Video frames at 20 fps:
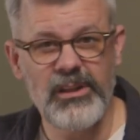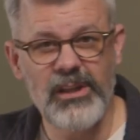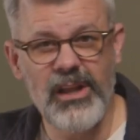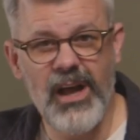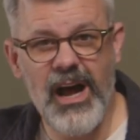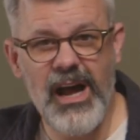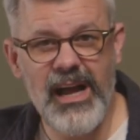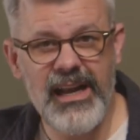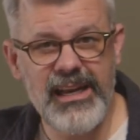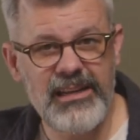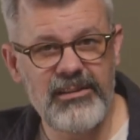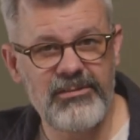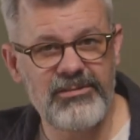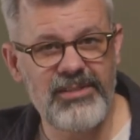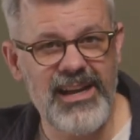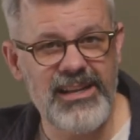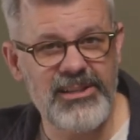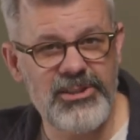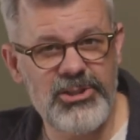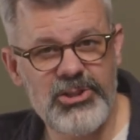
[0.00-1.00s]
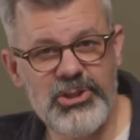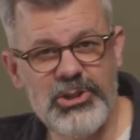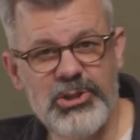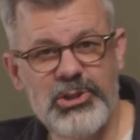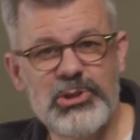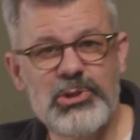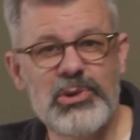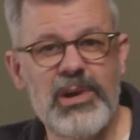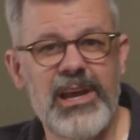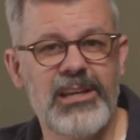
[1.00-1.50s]
Lot invites
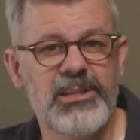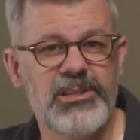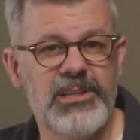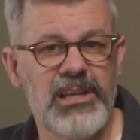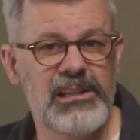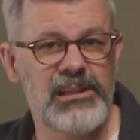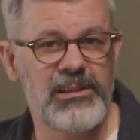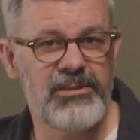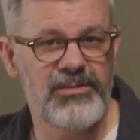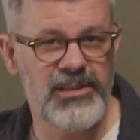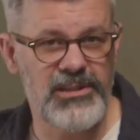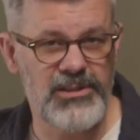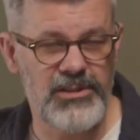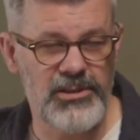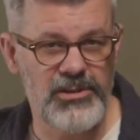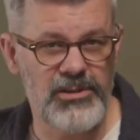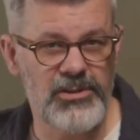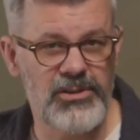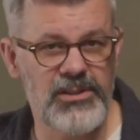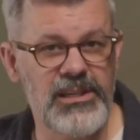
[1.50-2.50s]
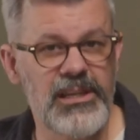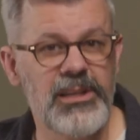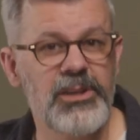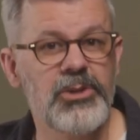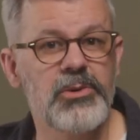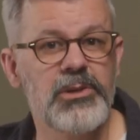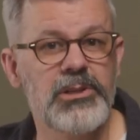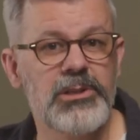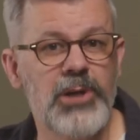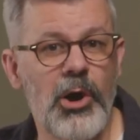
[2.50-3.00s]
two angelic visitors into
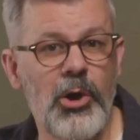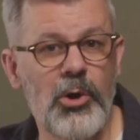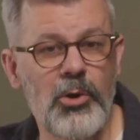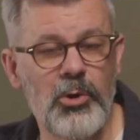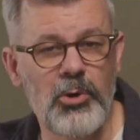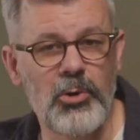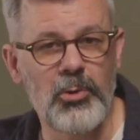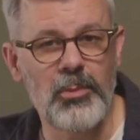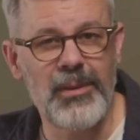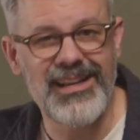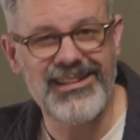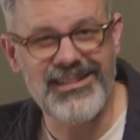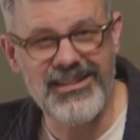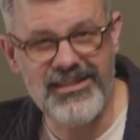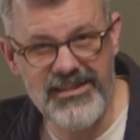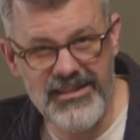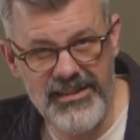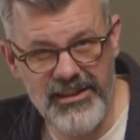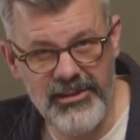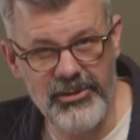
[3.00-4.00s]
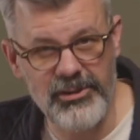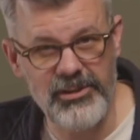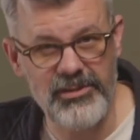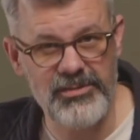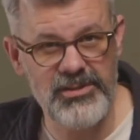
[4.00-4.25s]
his home at the center of